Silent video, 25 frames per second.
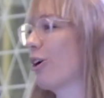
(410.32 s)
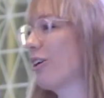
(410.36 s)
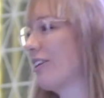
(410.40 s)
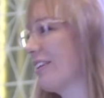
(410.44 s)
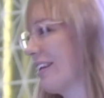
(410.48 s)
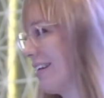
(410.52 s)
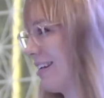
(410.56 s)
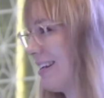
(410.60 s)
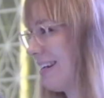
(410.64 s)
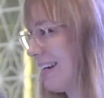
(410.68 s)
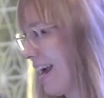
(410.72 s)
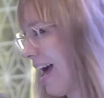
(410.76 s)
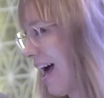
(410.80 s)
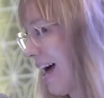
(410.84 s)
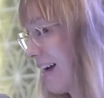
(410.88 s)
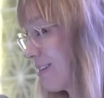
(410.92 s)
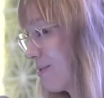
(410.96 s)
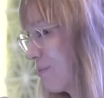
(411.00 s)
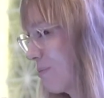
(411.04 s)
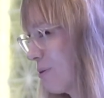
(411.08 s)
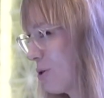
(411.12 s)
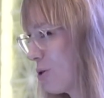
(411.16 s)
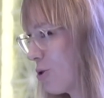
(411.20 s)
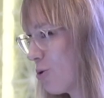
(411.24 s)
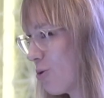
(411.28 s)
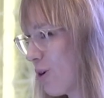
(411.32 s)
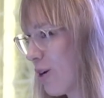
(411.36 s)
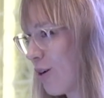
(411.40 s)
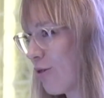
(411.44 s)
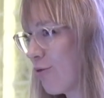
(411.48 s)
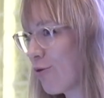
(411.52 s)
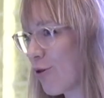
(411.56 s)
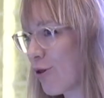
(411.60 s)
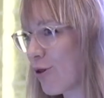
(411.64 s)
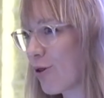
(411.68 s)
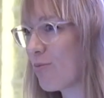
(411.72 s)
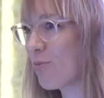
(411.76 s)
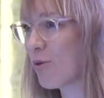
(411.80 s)
that he has been doing
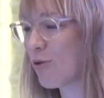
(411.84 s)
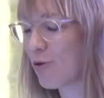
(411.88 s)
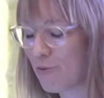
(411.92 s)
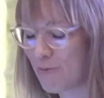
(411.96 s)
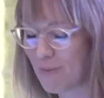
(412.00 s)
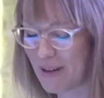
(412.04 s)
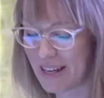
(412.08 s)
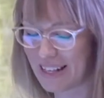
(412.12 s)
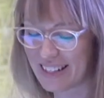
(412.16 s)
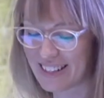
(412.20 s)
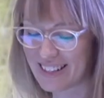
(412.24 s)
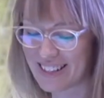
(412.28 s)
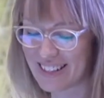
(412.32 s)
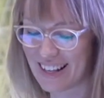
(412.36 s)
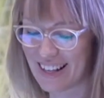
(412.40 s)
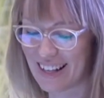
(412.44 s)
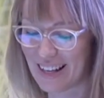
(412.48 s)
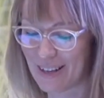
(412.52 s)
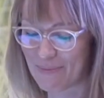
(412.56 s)
for the movement.